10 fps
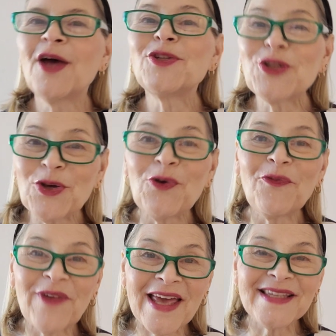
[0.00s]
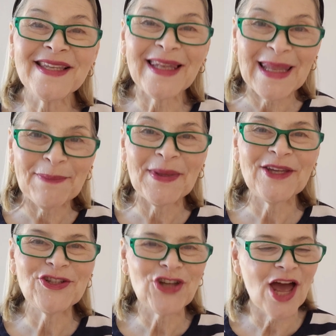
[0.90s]
Too Faced Lip
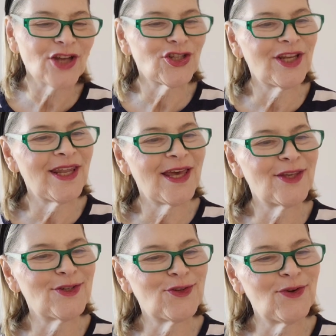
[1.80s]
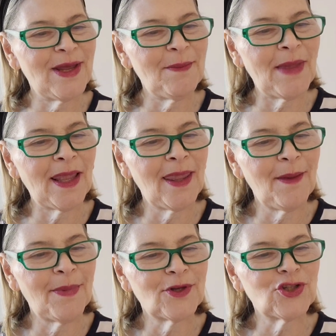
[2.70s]
Injection Extreme
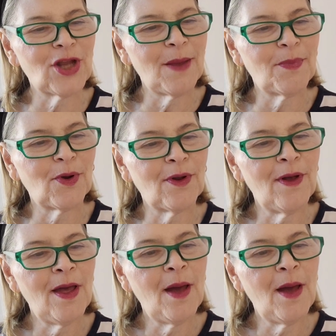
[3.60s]
Lip Shaper